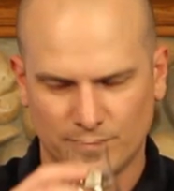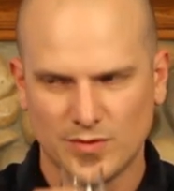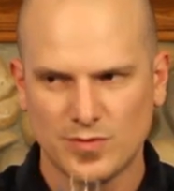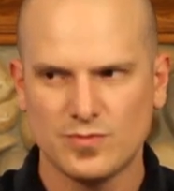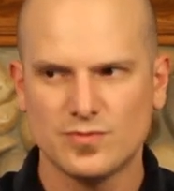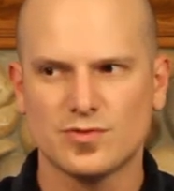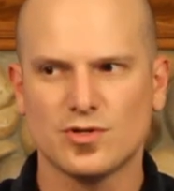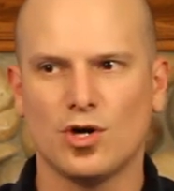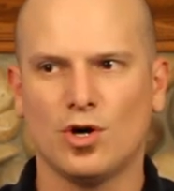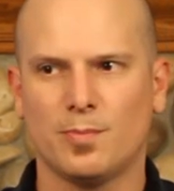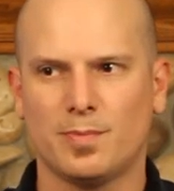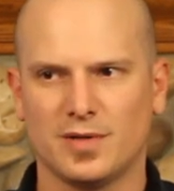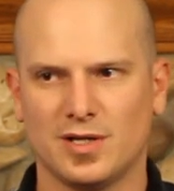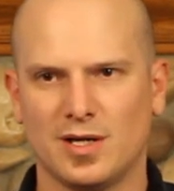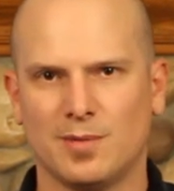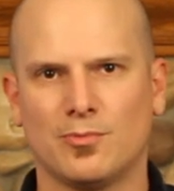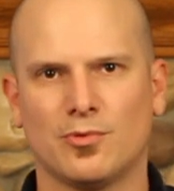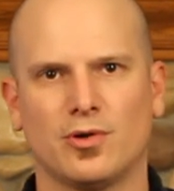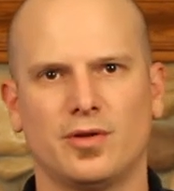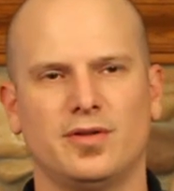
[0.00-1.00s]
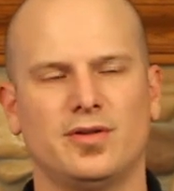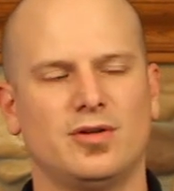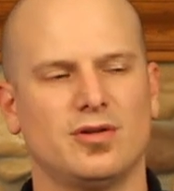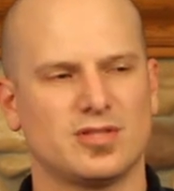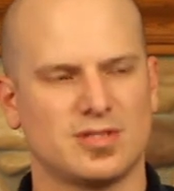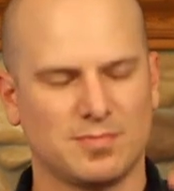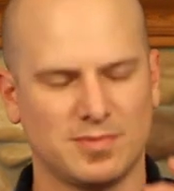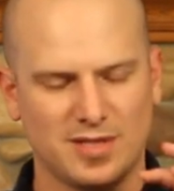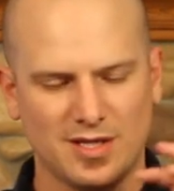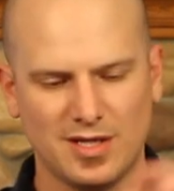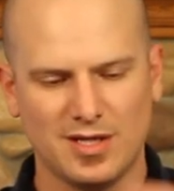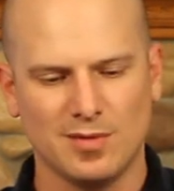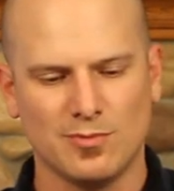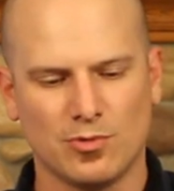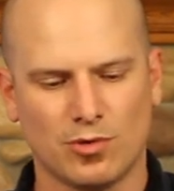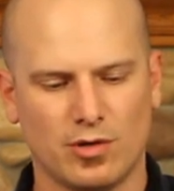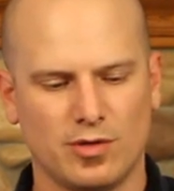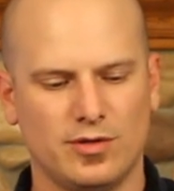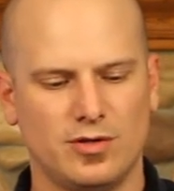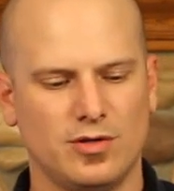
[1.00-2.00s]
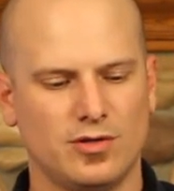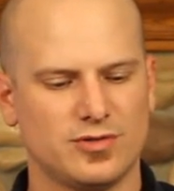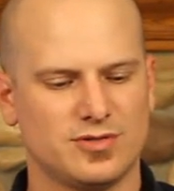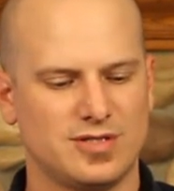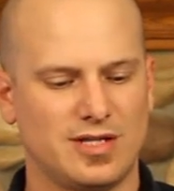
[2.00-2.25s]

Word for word: This one's opening up more on the nose. I'm getting more on the nose